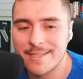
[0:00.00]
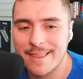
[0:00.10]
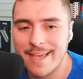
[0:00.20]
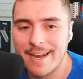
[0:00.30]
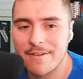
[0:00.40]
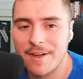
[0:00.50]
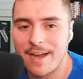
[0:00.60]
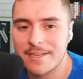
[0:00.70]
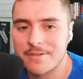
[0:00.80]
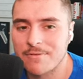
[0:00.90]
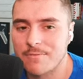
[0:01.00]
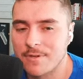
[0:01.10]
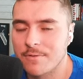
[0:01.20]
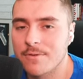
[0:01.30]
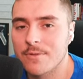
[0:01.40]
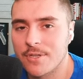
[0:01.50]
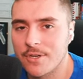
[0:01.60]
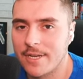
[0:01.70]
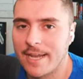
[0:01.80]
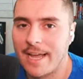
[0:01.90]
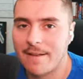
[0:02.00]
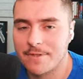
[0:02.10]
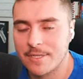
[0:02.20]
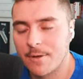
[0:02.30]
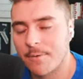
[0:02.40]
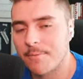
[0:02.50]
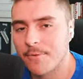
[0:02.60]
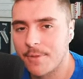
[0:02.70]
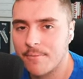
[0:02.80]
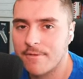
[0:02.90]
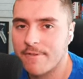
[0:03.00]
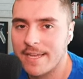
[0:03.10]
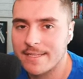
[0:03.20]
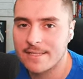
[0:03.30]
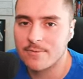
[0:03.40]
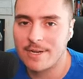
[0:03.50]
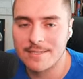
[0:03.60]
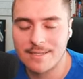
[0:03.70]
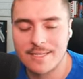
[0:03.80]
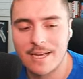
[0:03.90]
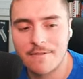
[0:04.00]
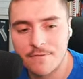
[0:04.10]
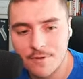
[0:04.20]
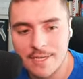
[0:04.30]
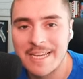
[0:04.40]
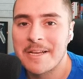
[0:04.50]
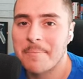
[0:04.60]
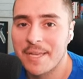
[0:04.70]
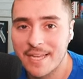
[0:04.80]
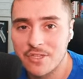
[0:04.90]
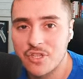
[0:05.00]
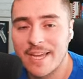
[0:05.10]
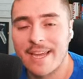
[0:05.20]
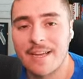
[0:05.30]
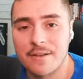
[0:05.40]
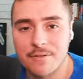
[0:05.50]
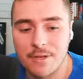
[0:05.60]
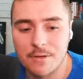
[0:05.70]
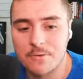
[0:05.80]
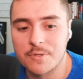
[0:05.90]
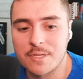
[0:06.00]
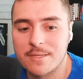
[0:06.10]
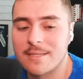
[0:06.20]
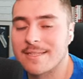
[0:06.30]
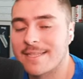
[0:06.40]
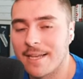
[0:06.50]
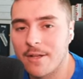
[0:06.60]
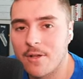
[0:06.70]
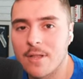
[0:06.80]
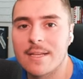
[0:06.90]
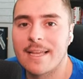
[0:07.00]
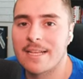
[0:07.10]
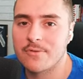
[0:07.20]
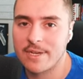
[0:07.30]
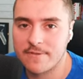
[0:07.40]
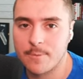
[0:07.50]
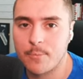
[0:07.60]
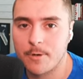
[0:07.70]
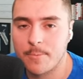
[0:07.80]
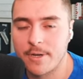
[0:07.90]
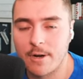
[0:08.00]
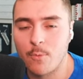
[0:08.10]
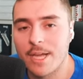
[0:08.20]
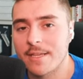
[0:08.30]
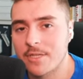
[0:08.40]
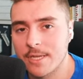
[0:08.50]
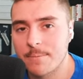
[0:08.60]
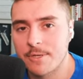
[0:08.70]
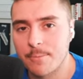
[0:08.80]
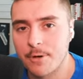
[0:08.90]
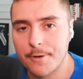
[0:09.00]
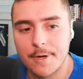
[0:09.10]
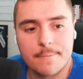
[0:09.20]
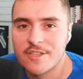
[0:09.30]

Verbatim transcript: to that of a high school recruit, so you're going to have to go through the 3 phases, right? Discovery, pitch, and close to sell a transfer portal player on why they should come to your program.